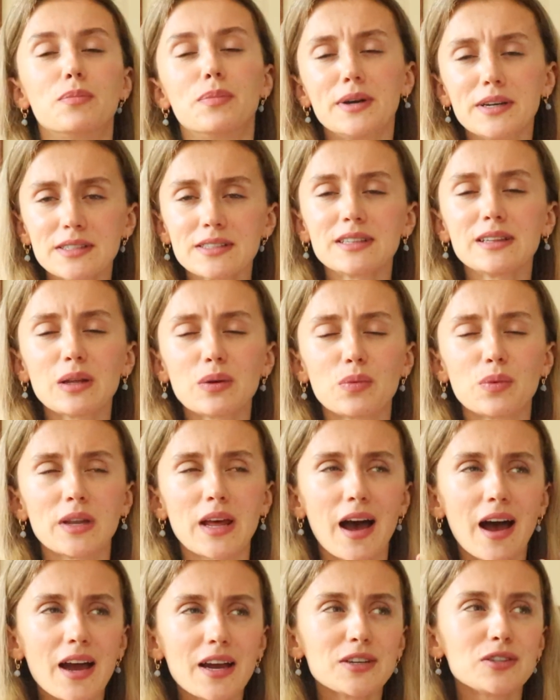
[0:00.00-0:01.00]
Personally,
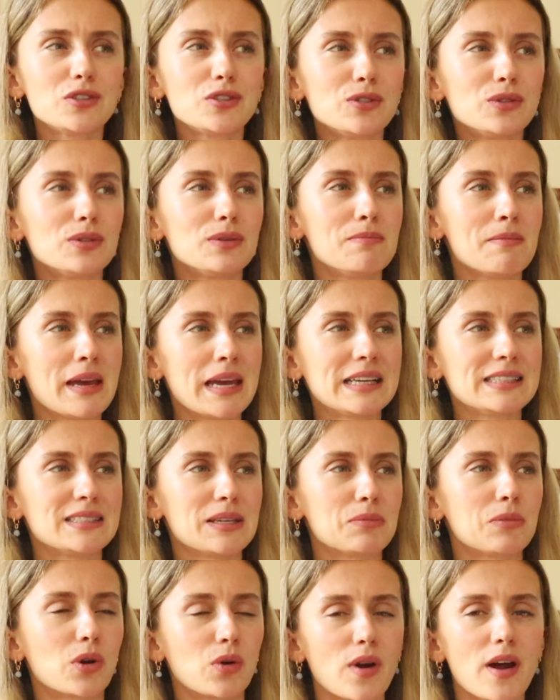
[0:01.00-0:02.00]
when I should make
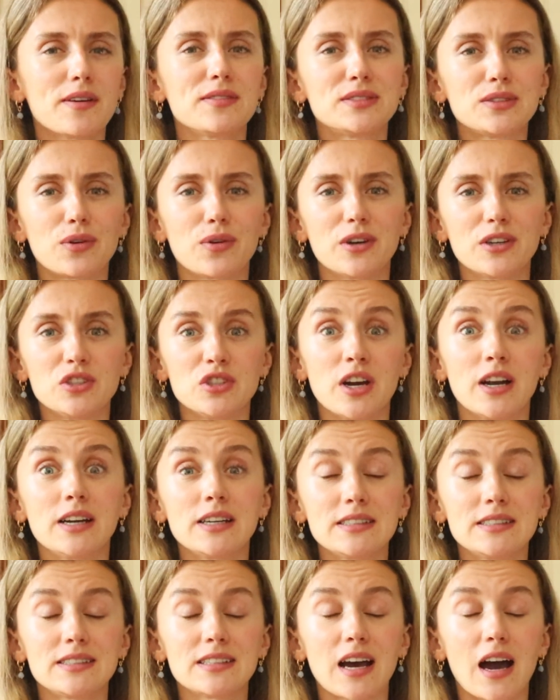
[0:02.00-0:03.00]
some graphs or
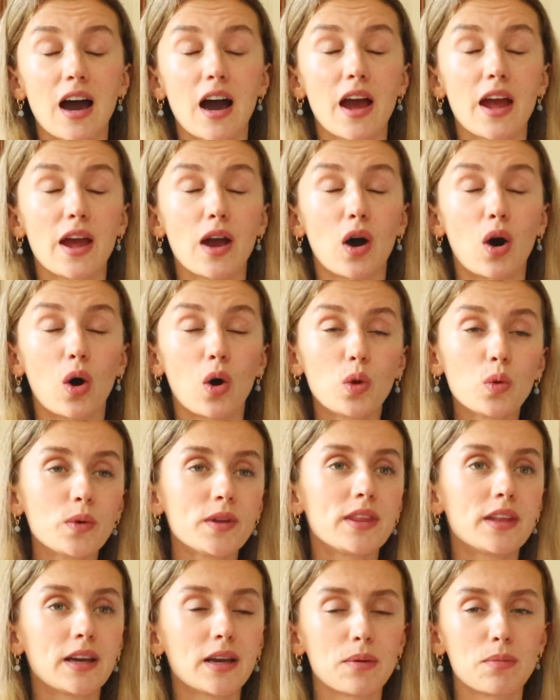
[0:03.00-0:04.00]
charts, I
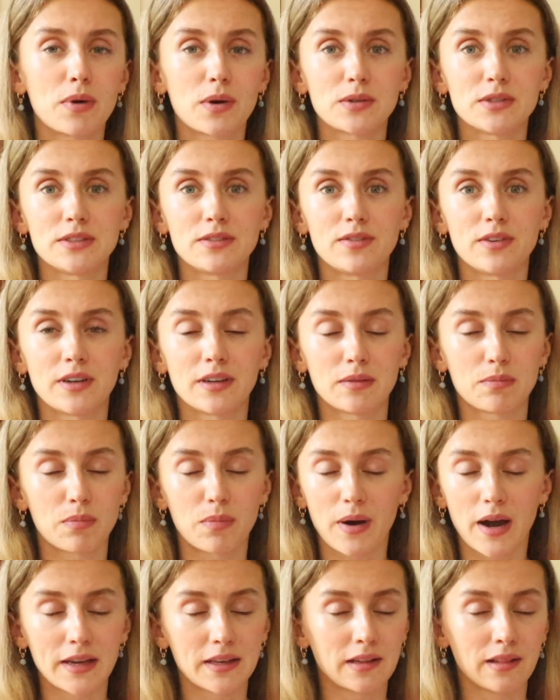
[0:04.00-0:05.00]
always think about different
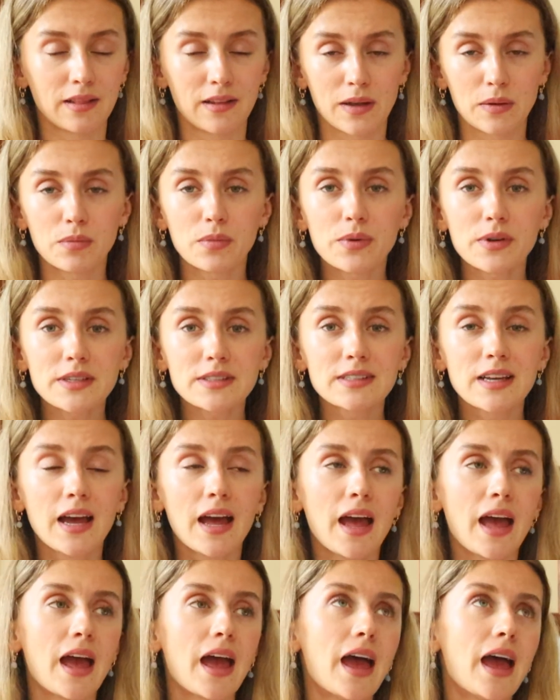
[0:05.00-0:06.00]
Python libraries
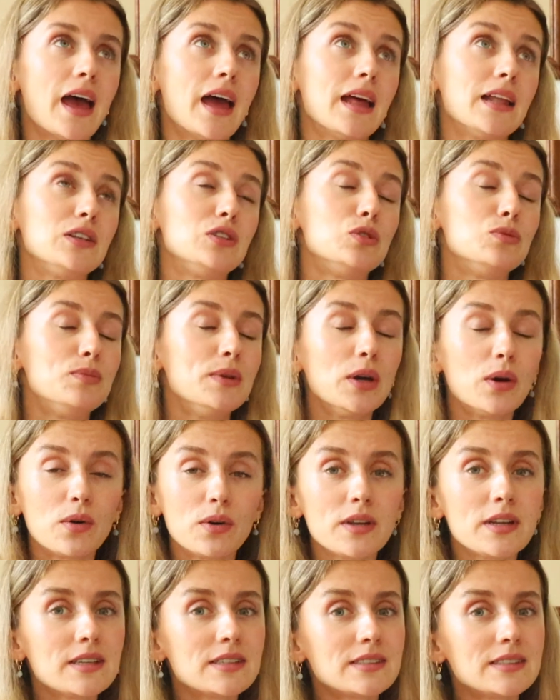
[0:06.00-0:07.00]
and to be
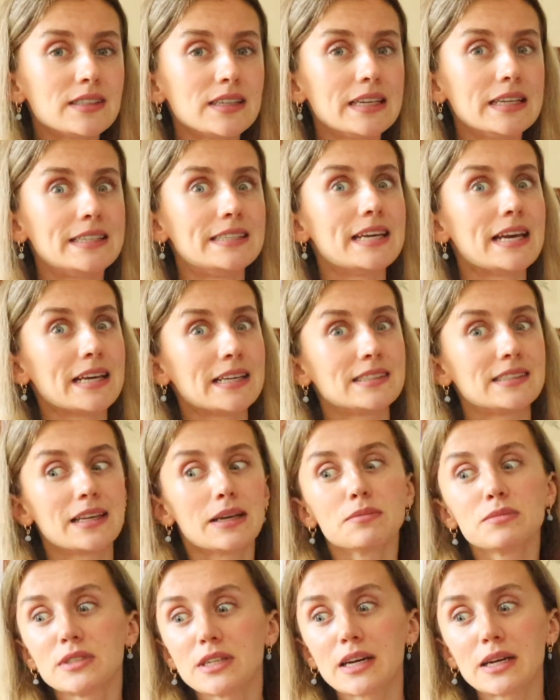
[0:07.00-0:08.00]
honest, it takes
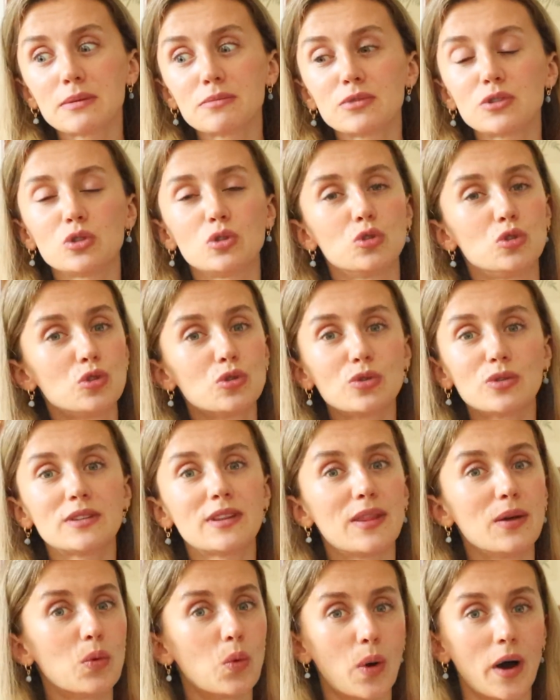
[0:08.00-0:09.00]
some time to choose
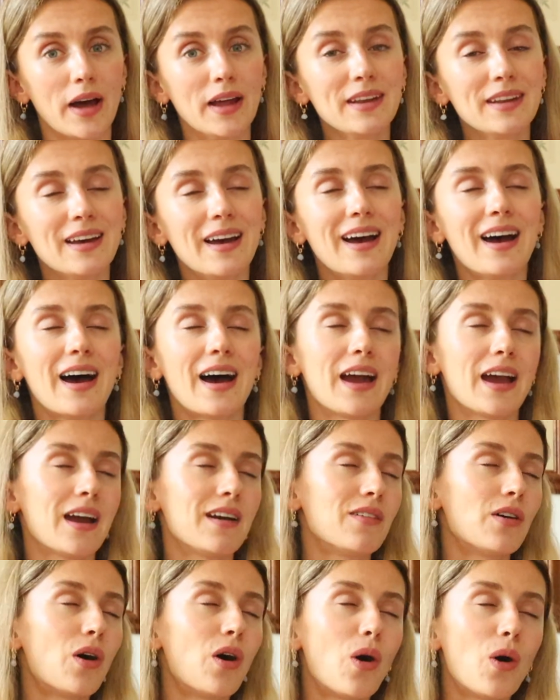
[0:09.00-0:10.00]
the one. I
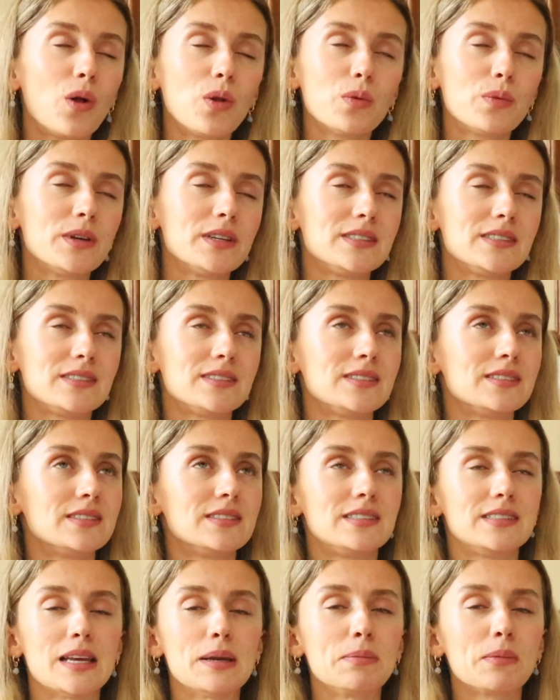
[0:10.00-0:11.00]
have always
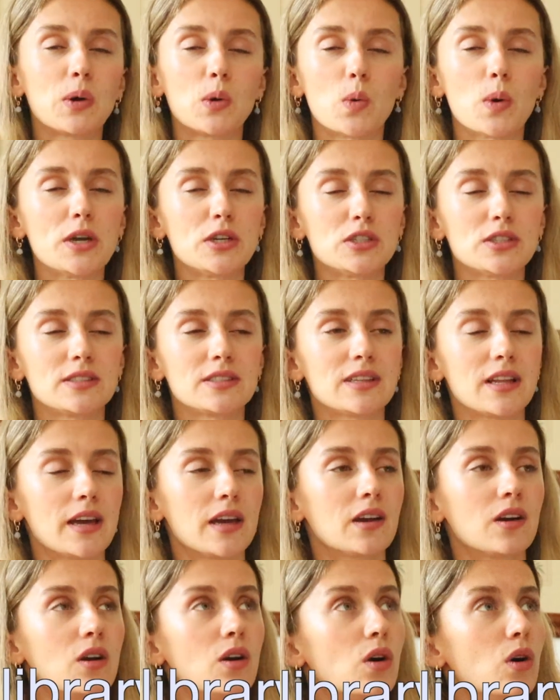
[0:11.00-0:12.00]
the same questions
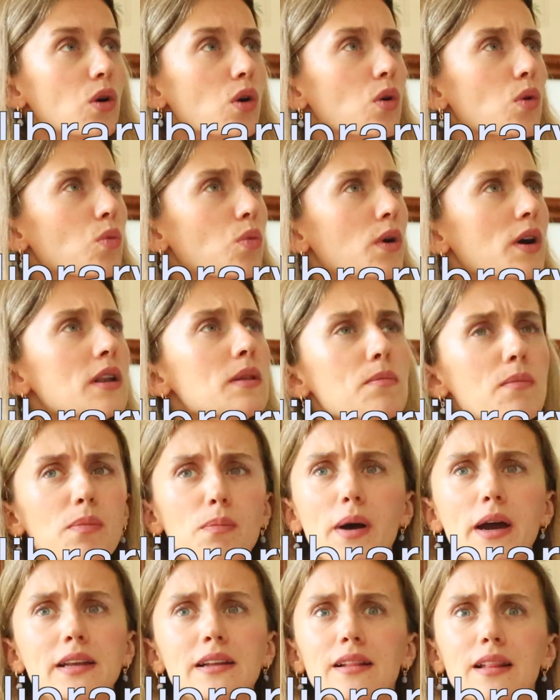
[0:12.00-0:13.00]
like uh, what
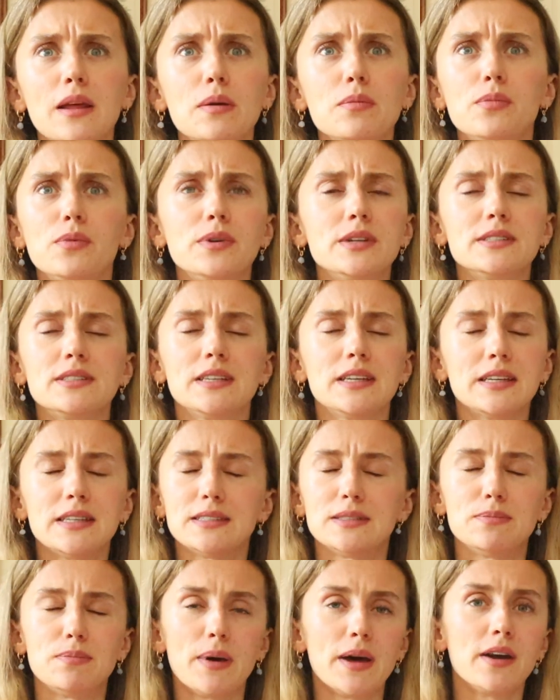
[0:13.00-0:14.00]
Python libraries
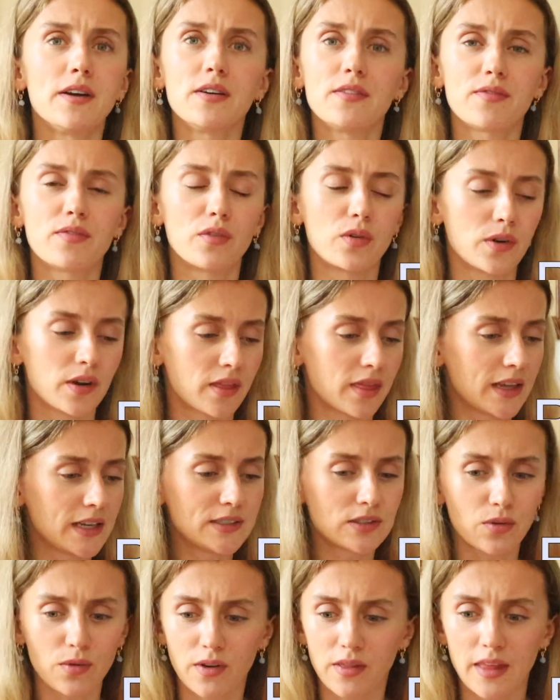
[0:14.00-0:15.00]
is better for
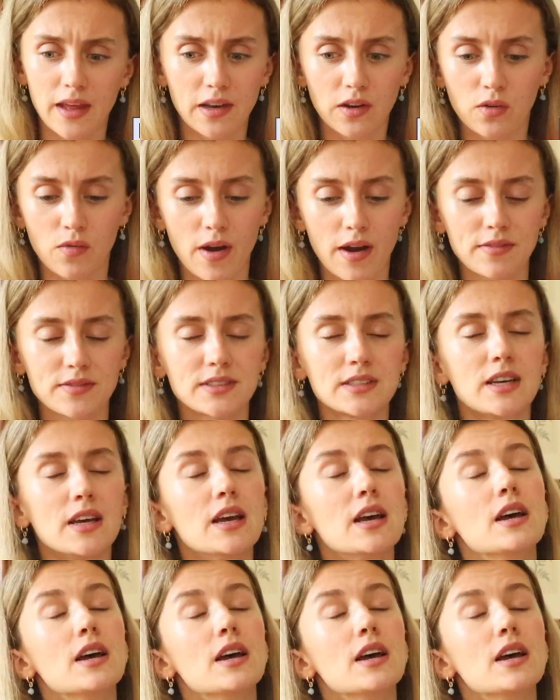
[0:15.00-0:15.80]
this or that graphs.